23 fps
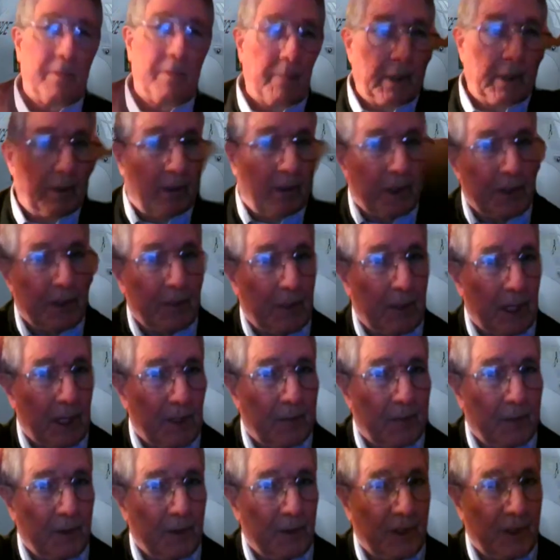to be a
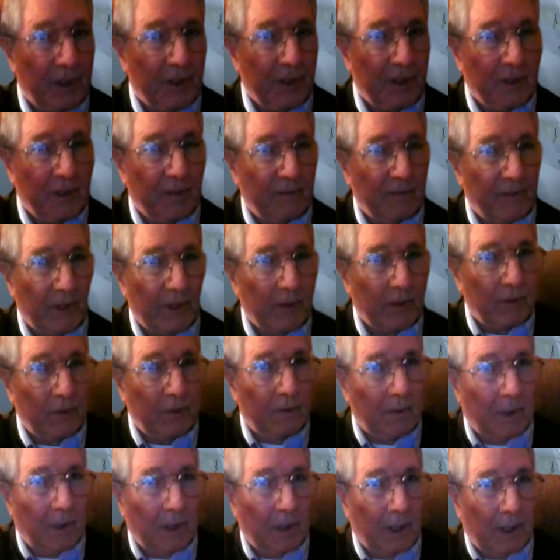responsible citizen and vote.
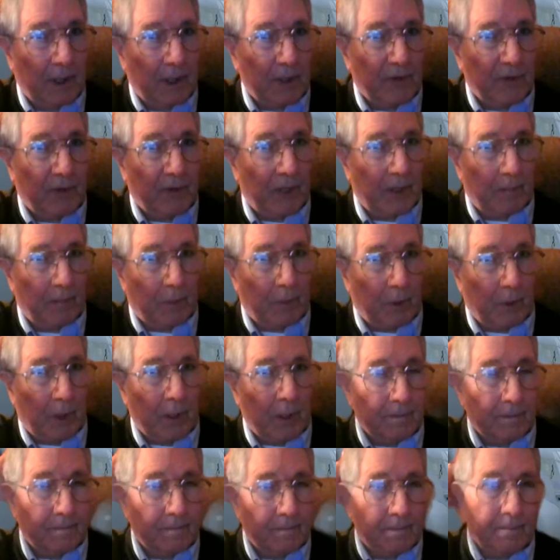It's very
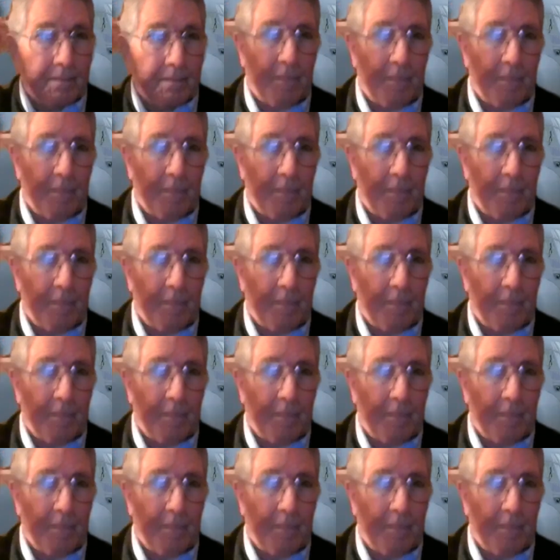important.